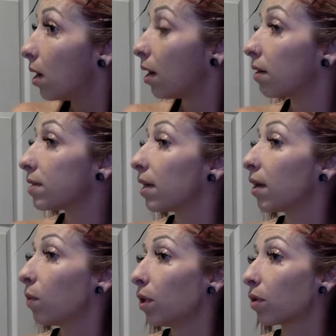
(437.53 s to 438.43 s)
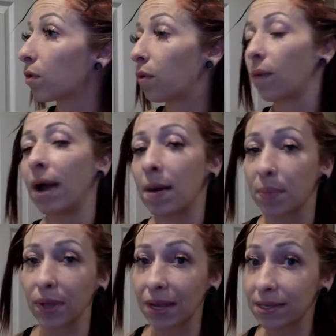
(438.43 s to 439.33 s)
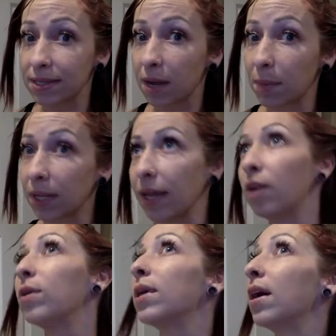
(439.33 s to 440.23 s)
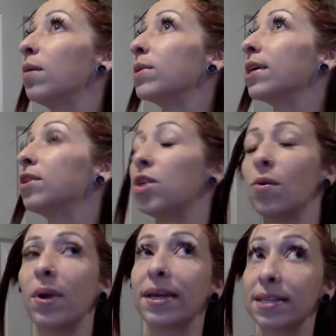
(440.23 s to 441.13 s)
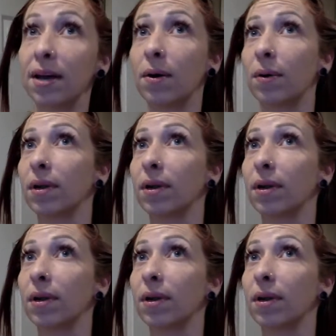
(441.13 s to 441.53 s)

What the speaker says: And I was like, well, crap. The last time a later time was like 2 weeks out.